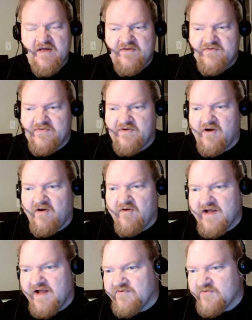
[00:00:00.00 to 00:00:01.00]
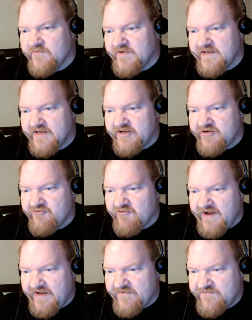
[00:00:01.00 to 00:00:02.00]
So there are all kinds of really
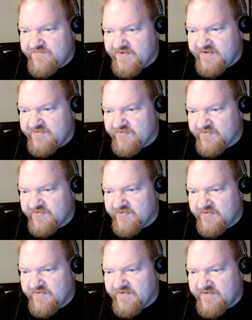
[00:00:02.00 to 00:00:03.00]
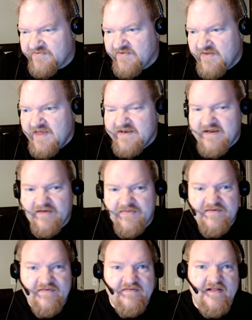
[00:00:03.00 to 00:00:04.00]
great features on this. Now
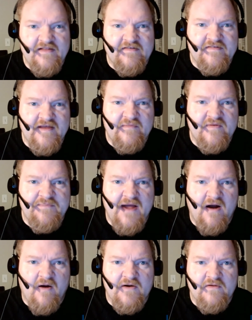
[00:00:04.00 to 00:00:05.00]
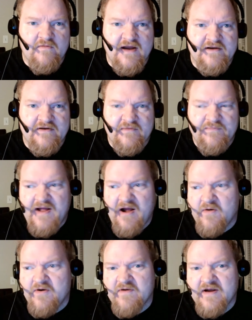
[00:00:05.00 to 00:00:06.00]
this is not the same as Power Director.
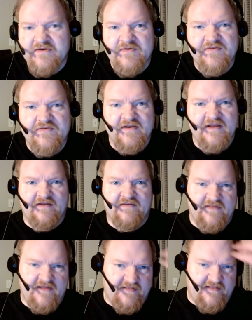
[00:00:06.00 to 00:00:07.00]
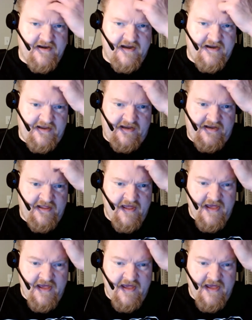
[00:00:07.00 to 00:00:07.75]
Power Director is the next thing that I need.